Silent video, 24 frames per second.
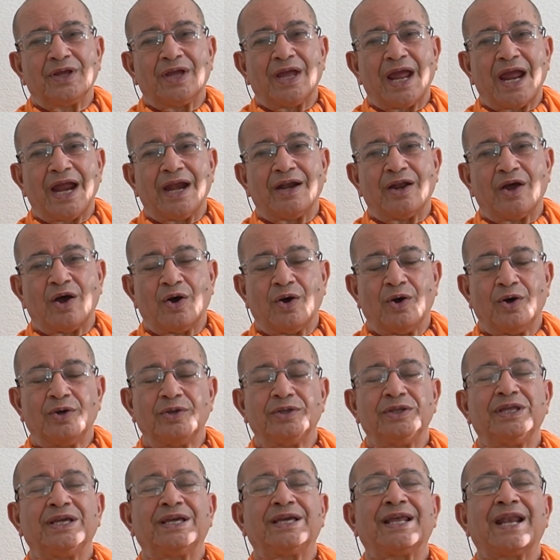and
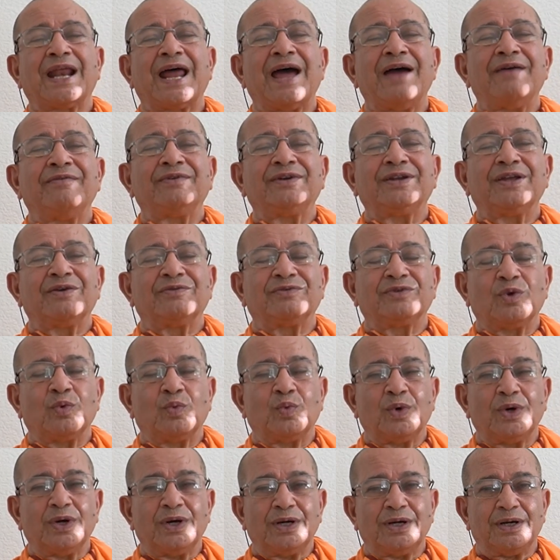the gravity of the
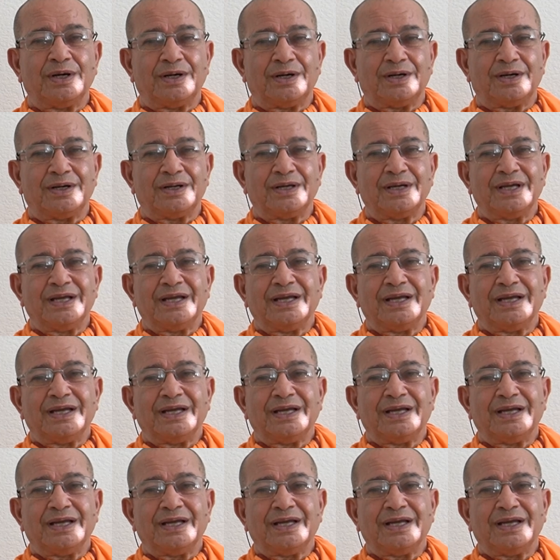world